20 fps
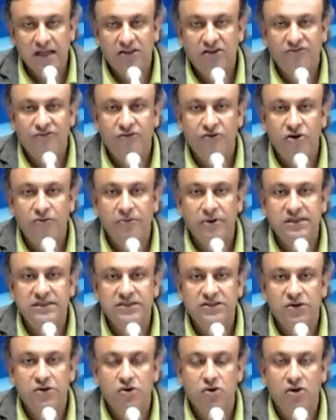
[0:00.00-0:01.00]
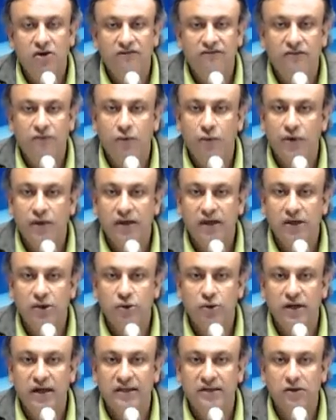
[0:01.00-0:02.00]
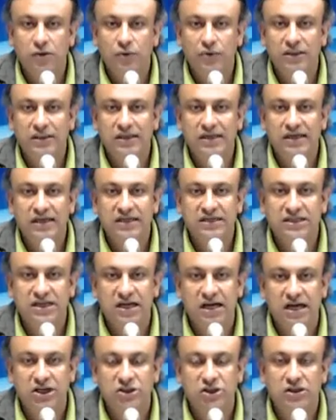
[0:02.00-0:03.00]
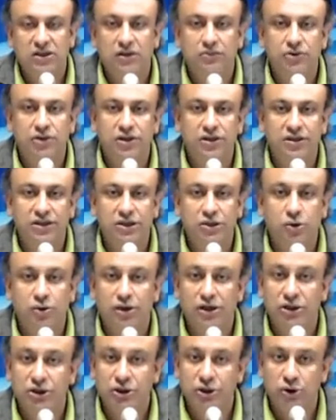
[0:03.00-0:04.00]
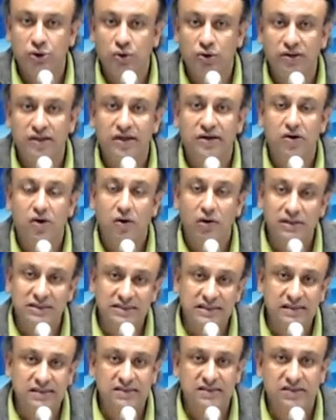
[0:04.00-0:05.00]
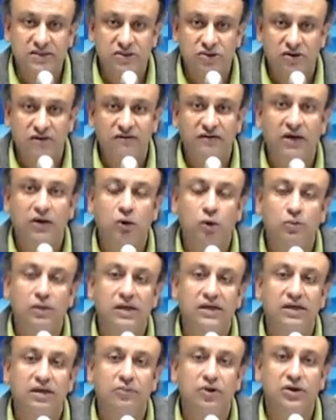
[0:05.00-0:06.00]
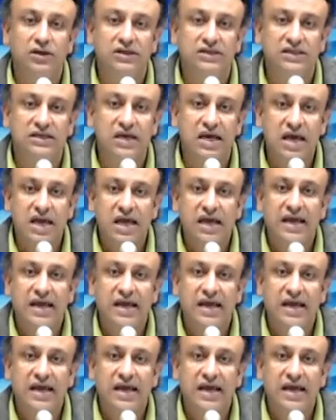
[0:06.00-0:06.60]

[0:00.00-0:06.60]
The Foreign Minister called for working together with the international community to ensure that all citizens of the global community